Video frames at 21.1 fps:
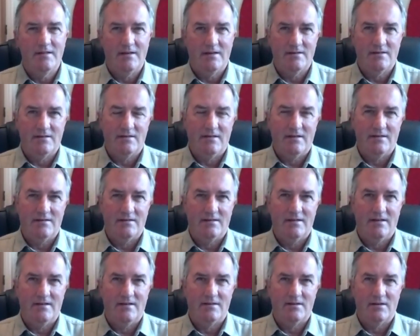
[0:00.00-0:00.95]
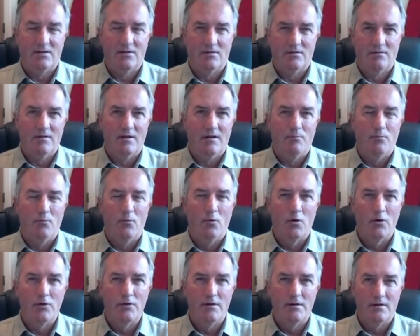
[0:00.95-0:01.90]
That's
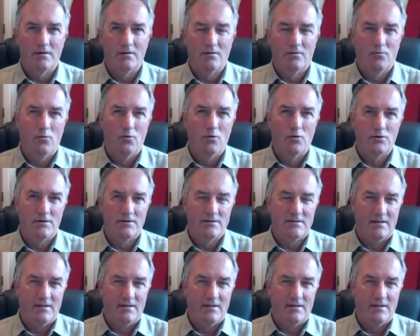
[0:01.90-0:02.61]
more than a quarter.